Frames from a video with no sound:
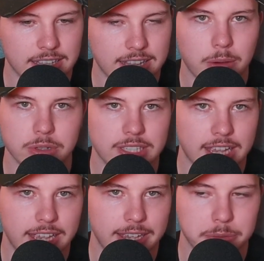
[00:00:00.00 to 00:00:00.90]
that was
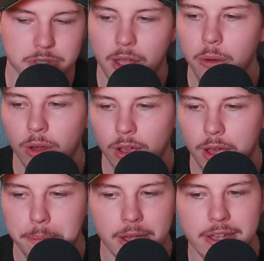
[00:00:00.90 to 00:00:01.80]
it he was no longer
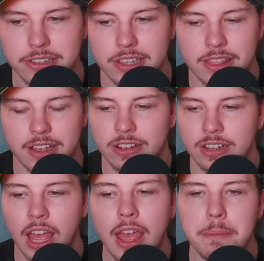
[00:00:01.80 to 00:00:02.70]
a person that could